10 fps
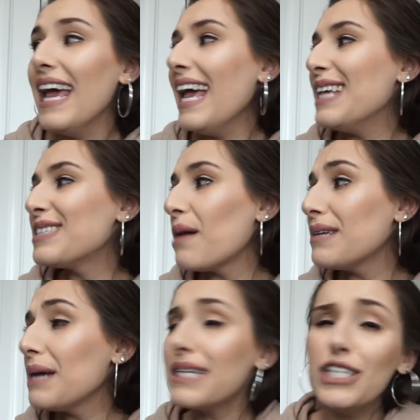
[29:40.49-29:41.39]
And
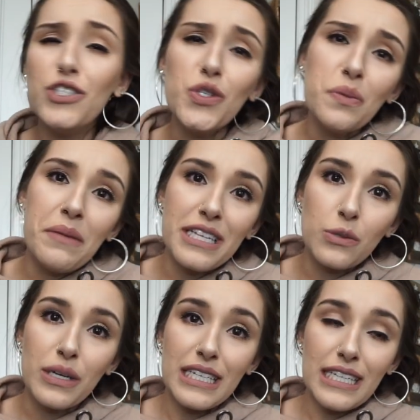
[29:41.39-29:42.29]
sometimes I do miss
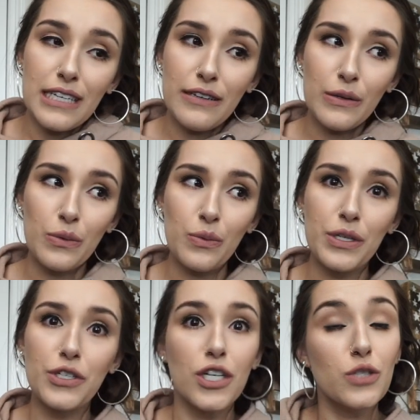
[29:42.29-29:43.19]
when he would
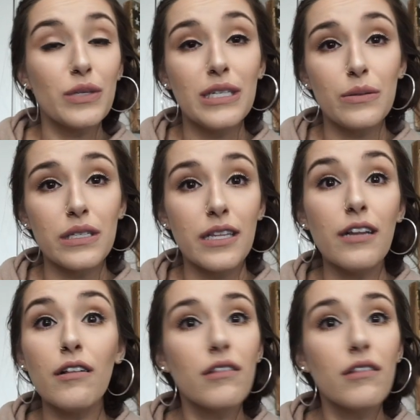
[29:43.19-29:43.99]
nurse when he was little,